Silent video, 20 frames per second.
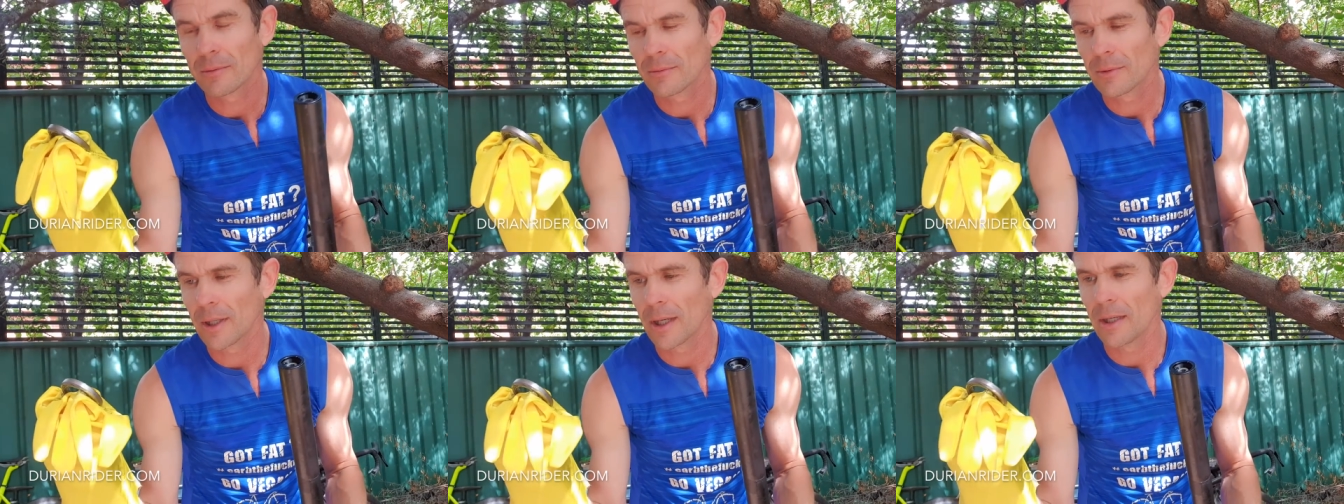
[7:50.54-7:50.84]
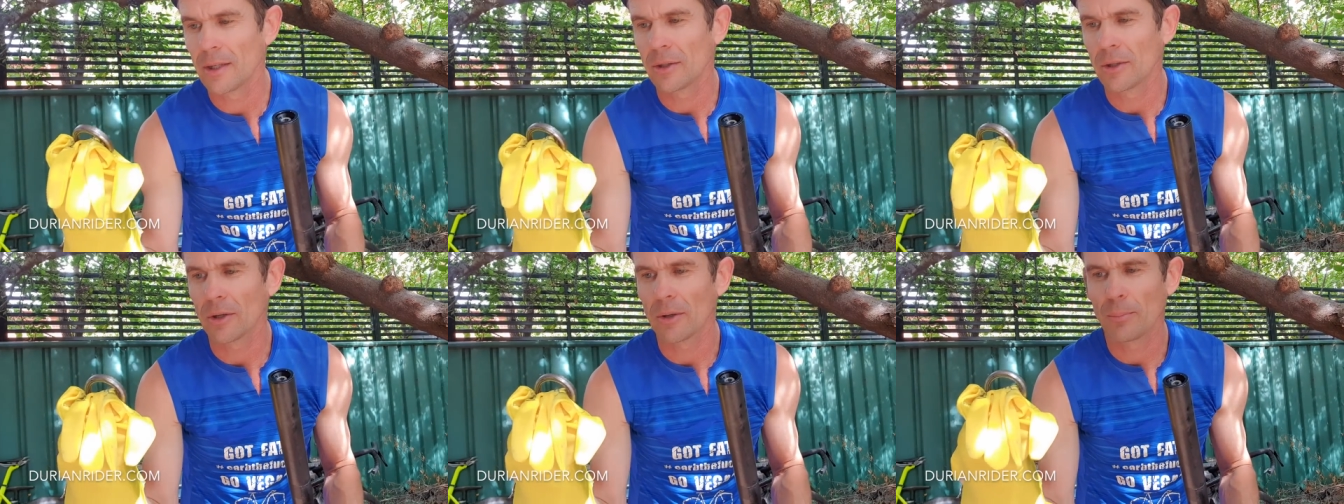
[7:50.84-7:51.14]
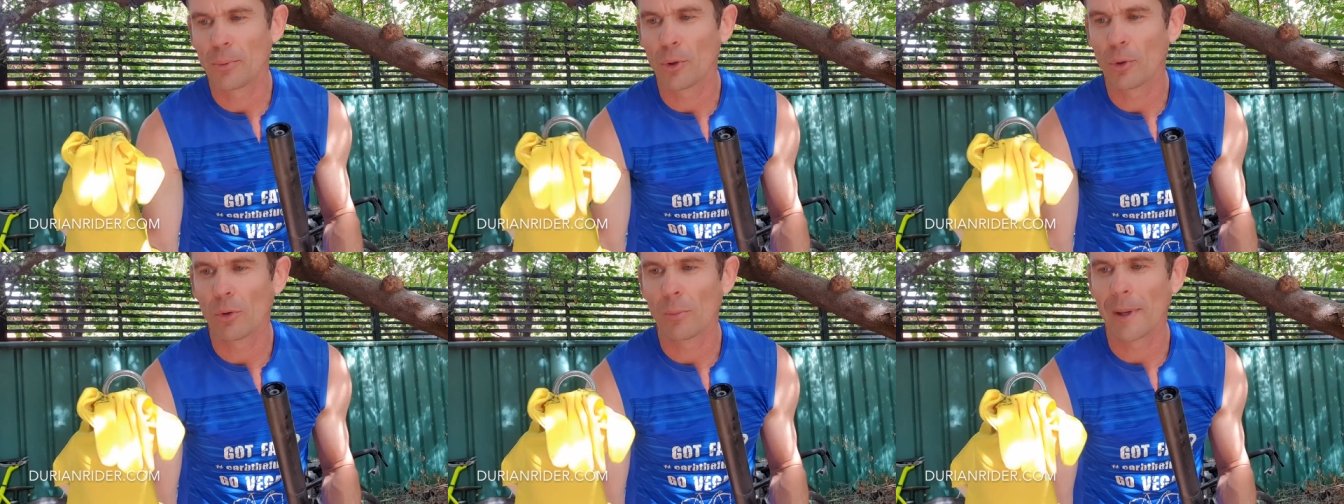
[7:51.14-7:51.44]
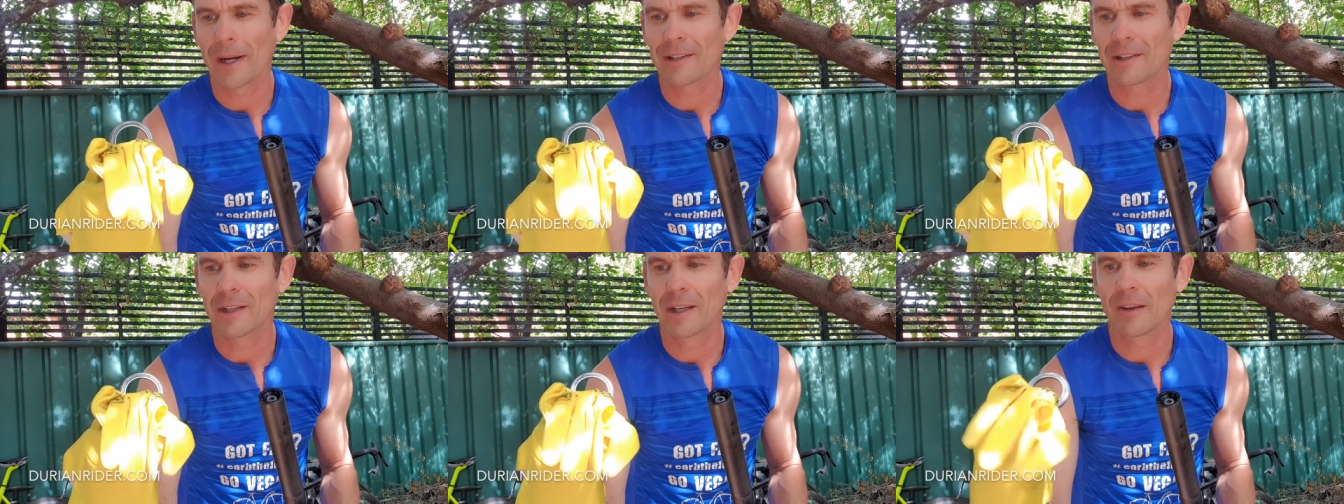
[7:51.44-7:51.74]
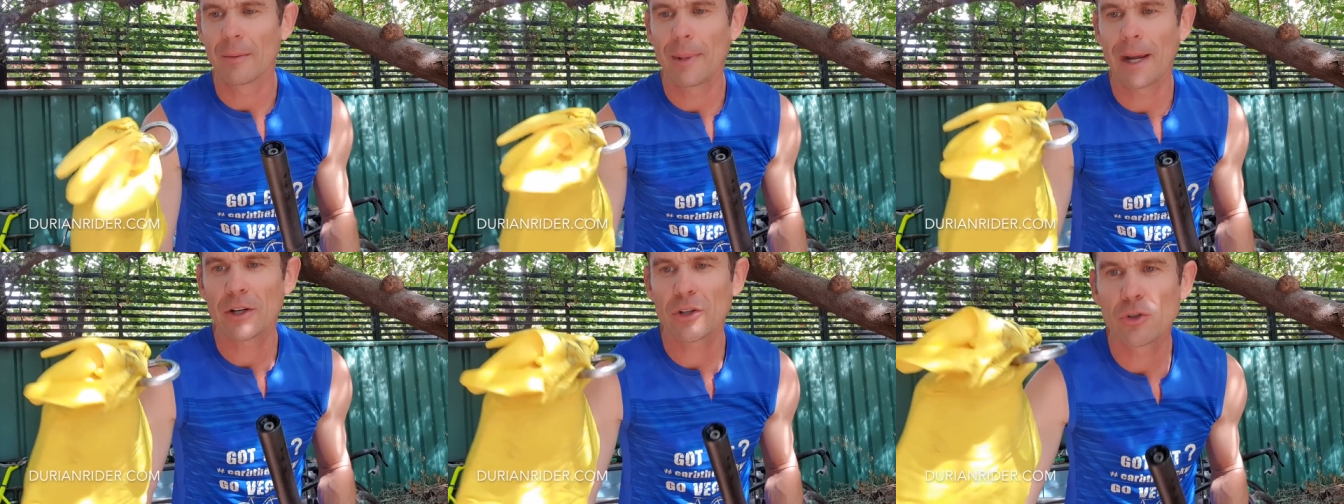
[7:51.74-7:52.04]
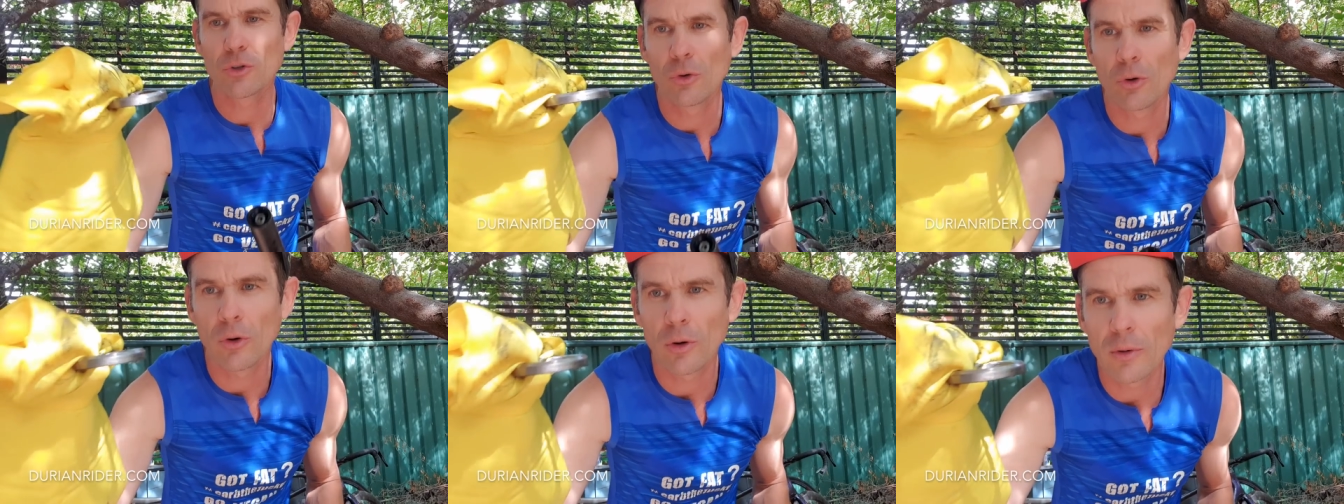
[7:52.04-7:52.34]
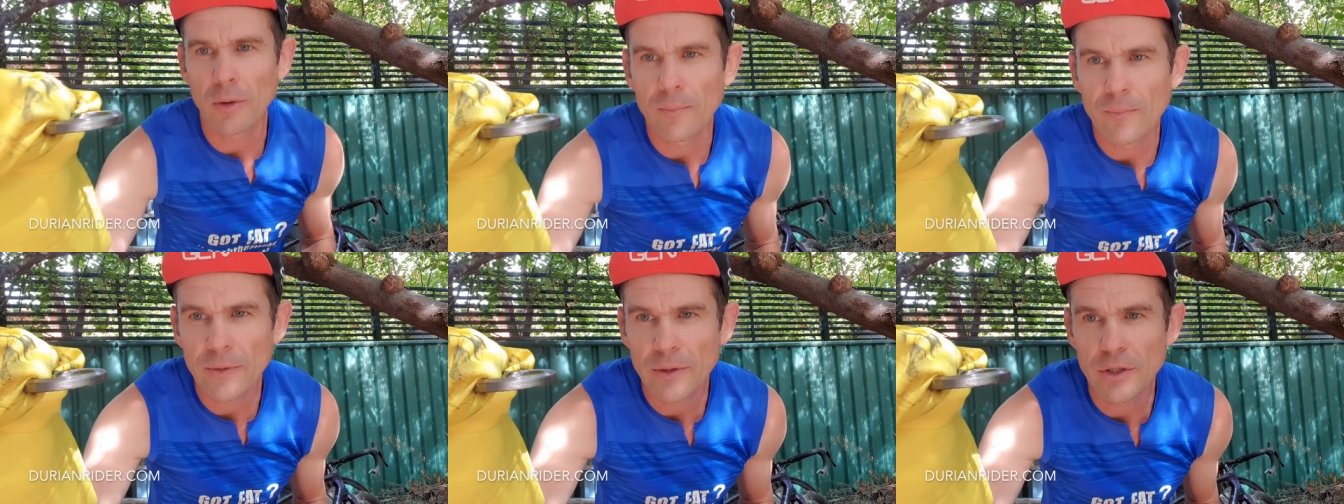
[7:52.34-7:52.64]
and you're going to put it all back together. Make
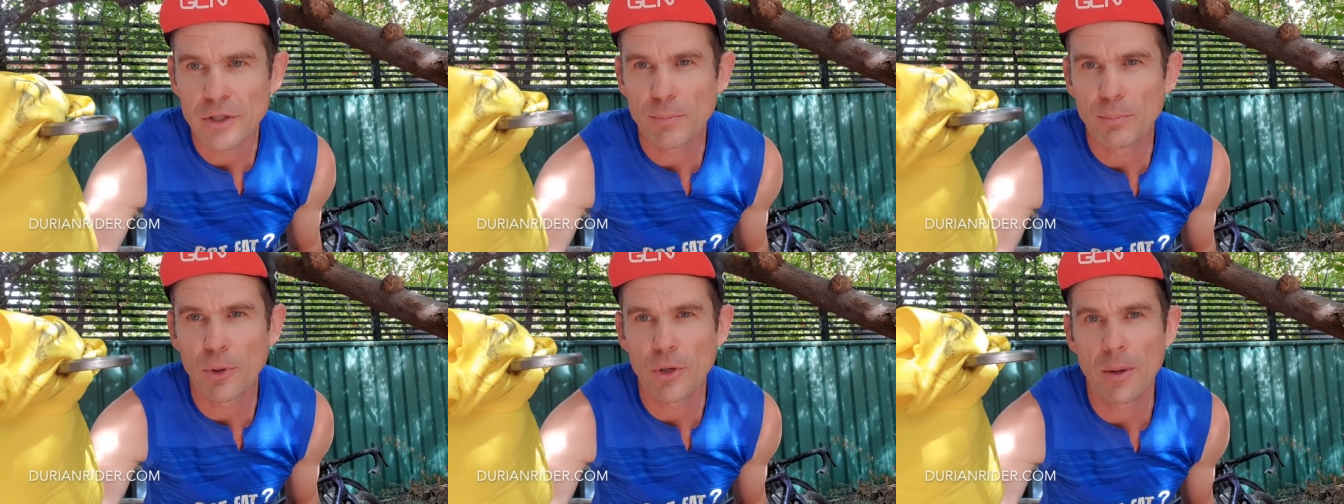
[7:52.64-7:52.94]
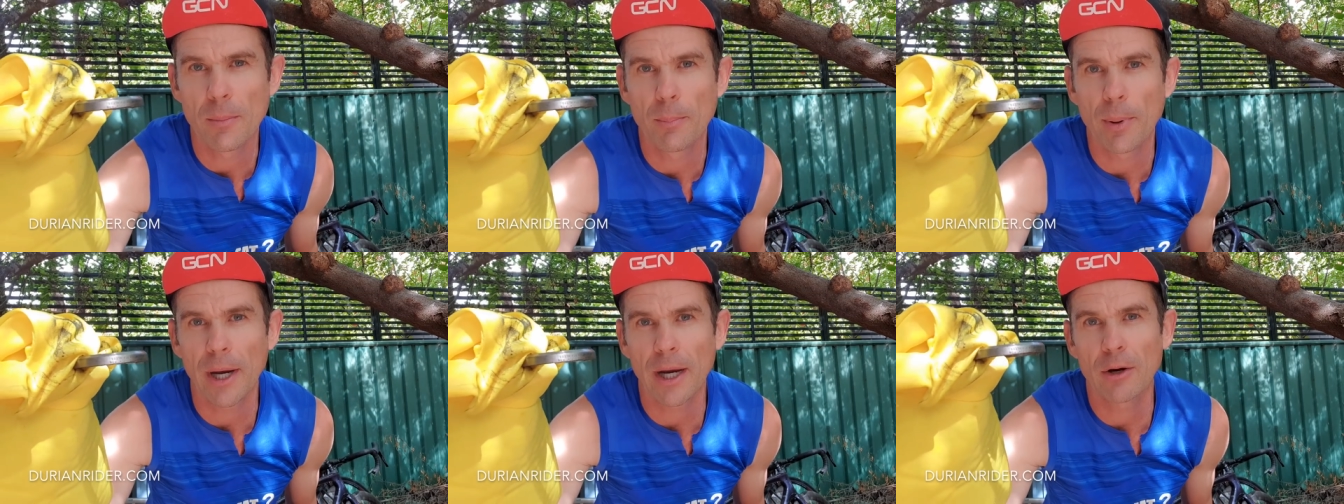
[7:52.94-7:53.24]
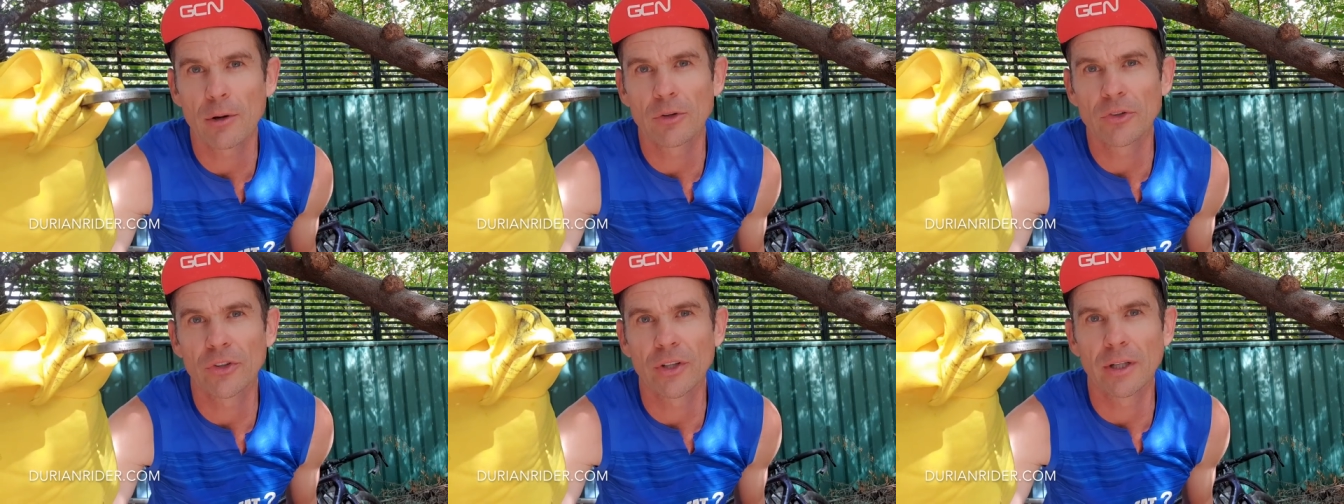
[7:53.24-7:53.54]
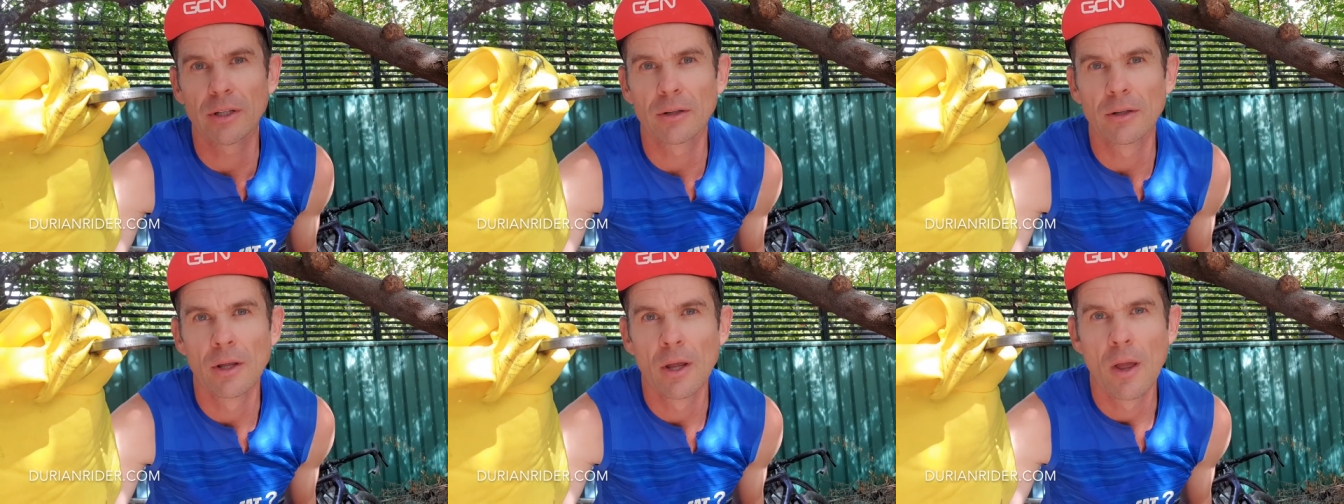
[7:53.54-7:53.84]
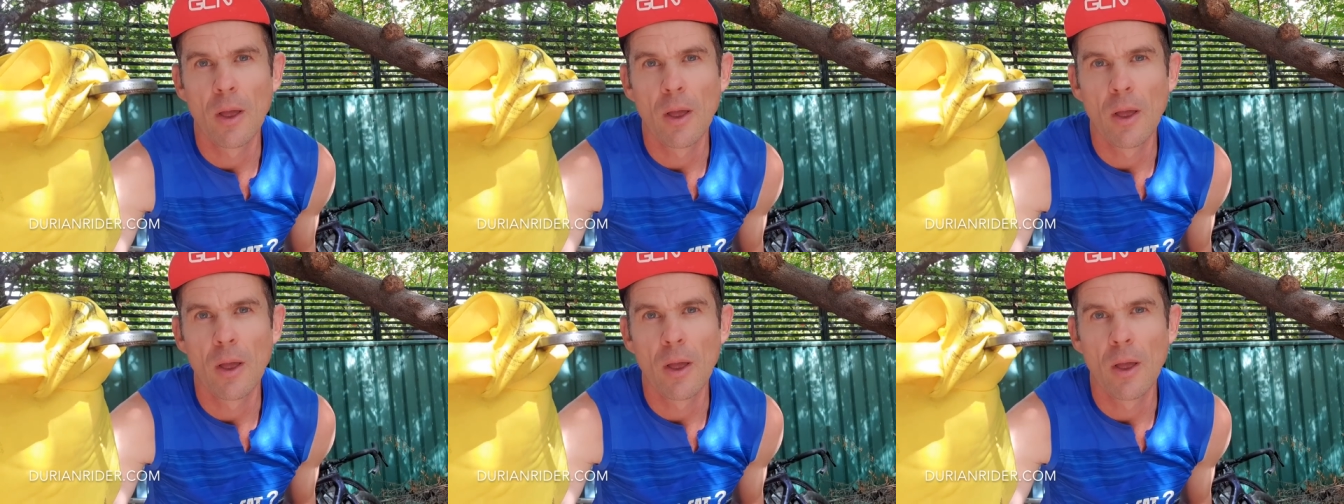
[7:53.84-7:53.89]
sure that you put your bearings in